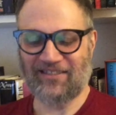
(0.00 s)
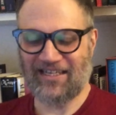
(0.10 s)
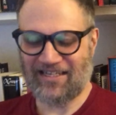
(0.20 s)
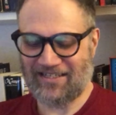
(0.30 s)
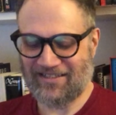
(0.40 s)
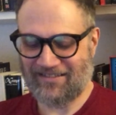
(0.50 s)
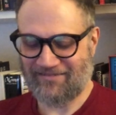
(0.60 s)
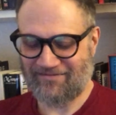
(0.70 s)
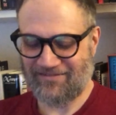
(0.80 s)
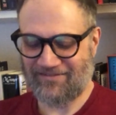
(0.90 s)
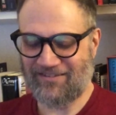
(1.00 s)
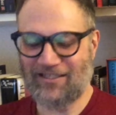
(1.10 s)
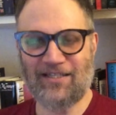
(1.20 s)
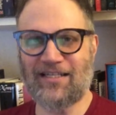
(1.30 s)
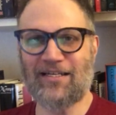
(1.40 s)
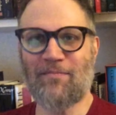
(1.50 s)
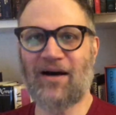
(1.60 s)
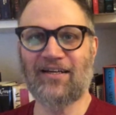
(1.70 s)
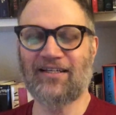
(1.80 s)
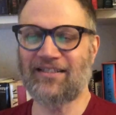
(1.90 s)
and the
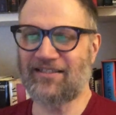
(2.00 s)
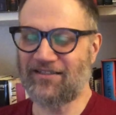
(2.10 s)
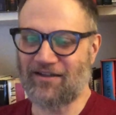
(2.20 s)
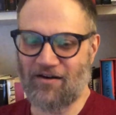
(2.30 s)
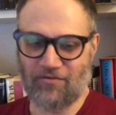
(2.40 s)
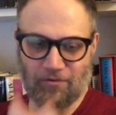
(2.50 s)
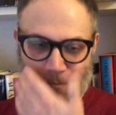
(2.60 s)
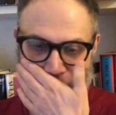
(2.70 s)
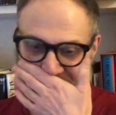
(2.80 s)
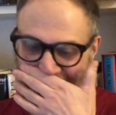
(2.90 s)
demonic in this novel,